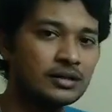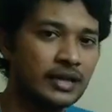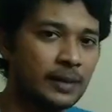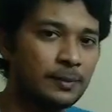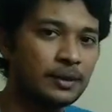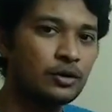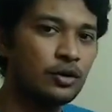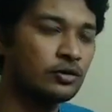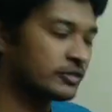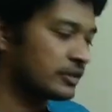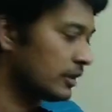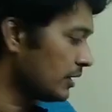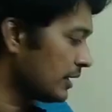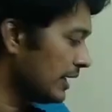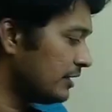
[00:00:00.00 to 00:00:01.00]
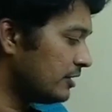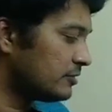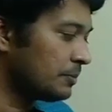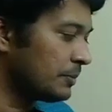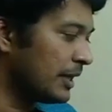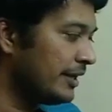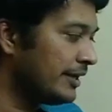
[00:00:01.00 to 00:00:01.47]
time and cost clerk, and
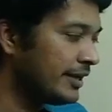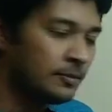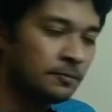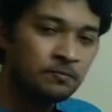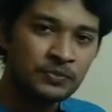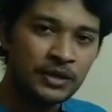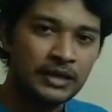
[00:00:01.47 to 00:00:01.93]
disciplinarian.